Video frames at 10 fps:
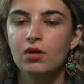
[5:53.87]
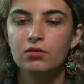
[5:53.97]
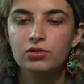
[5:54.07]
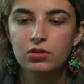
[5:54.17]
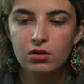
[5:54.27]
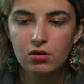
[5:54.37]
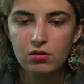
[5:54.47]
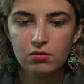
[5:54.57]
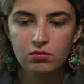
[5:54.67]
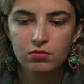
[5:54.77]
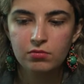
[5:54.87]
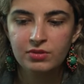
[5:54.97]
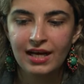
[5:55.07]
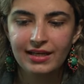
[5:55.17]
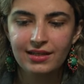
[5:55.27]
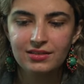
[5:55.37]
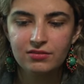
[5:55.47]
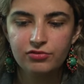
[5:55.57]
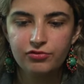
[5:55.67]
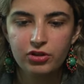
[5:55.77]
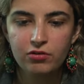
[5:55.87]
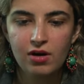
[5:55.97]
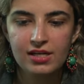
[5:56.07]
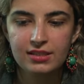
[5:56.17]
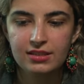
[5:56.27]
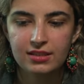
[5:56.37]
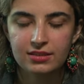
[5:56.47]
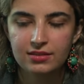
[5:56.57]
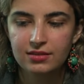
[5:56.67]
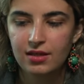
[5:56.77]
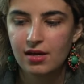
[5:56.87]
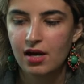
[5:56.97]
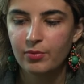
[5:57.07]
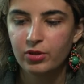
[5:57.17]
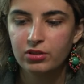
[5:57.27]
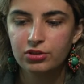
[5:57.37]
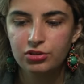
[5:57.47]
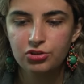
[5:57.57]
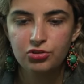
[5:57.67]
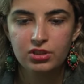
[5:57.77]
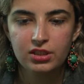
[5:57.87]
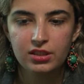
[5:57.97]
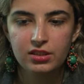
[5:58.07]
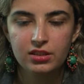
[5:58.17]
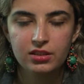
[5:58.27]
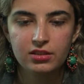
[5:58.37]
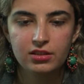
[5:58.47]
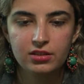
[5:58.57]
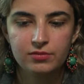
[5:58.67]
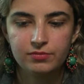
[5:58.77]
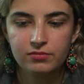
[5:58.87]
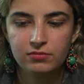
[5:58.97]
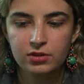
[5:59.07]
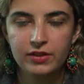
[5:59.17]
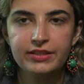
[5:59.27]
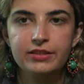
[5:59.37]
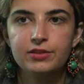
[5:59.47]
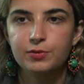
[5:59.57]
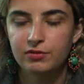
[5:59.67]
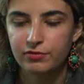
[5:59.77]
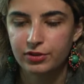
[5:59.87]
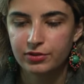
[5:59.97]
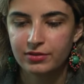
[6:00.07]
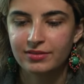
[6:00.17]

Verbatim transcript: So, black has a few ideas. I'm going to show you the, the, the craziest one first